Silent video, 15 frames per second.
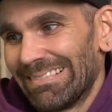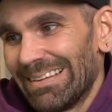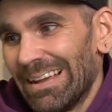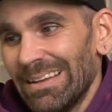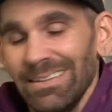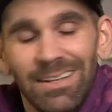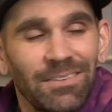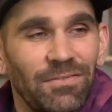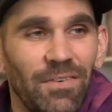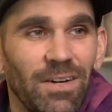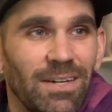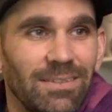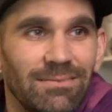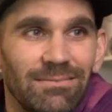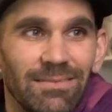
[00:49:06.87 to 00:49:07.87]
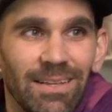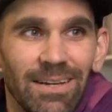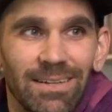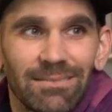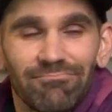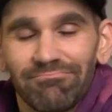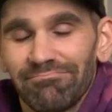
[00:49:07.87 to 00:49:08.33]
And that's fine. Like,
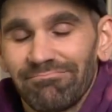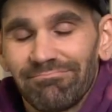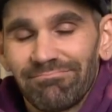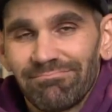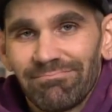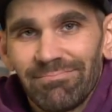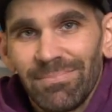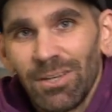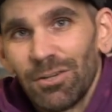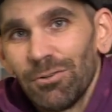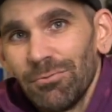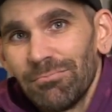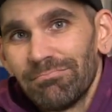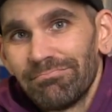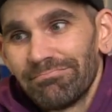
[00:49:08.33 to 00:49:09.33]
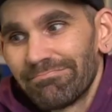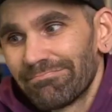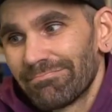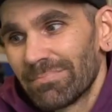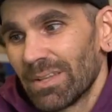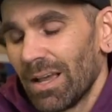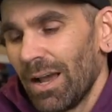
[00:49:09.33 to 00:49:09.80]
you know,
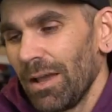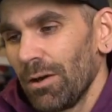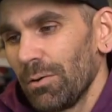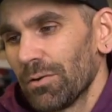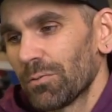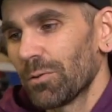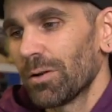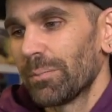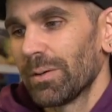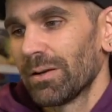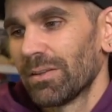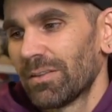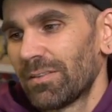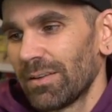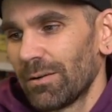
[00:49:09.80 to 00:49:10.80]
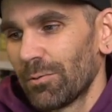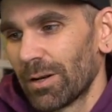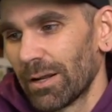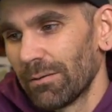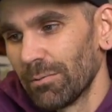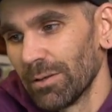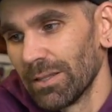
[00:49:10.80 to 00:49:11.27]
I always wanna be able to say what I
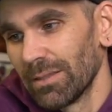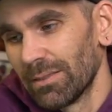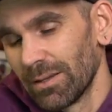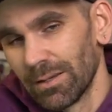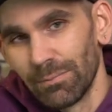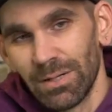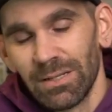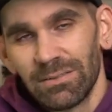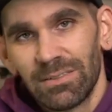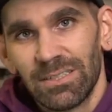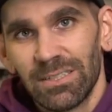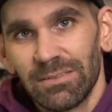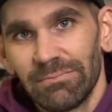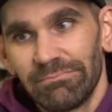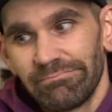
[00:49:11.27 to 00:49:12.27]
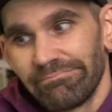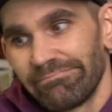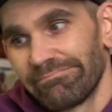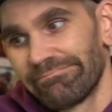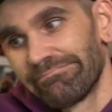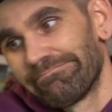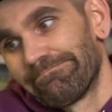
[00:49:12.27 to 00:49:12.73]
really think about stuff.
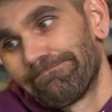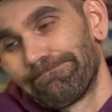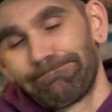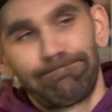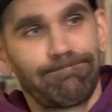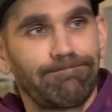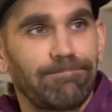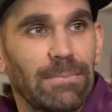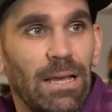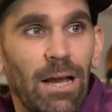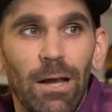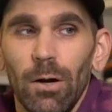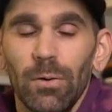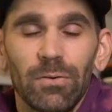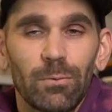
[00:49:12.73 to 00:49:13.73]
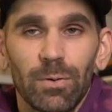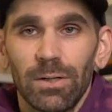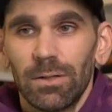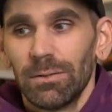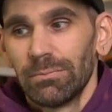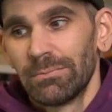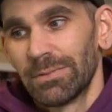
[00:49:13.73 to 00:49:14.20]
I always
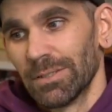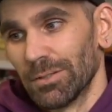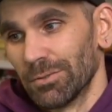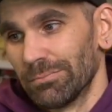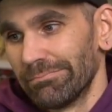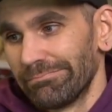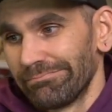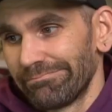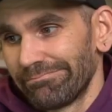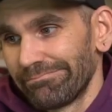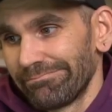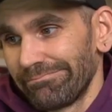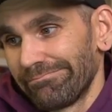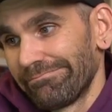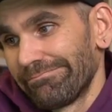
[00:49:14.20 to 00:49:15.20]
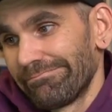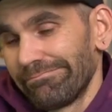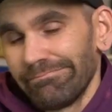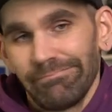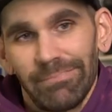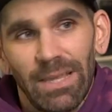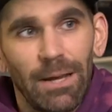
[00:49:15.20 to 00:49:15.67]
will, so.
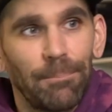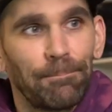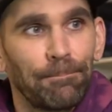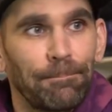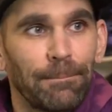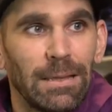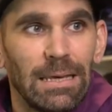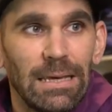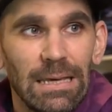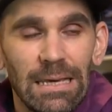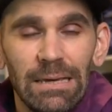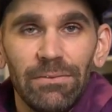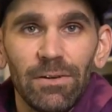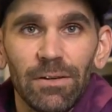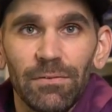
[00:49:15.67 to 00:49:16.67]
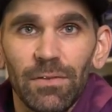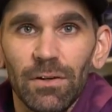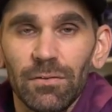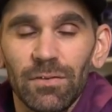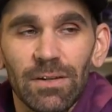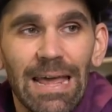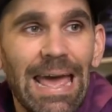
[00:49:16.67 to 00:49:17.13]
Yeah, even if
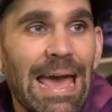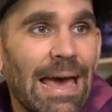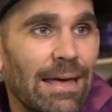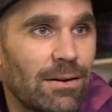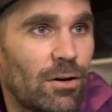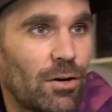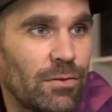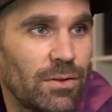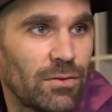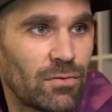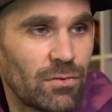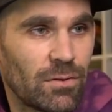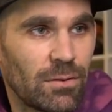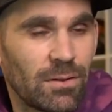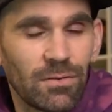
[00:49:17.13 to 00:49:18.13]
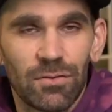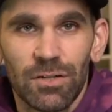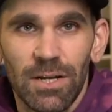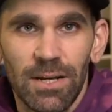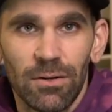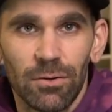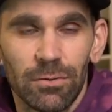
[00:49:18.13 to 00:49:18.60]
there's an ad on this
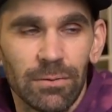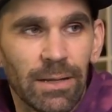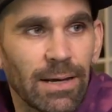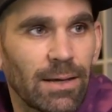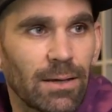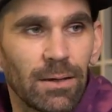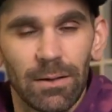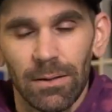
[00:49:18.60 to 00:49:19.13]
channel, like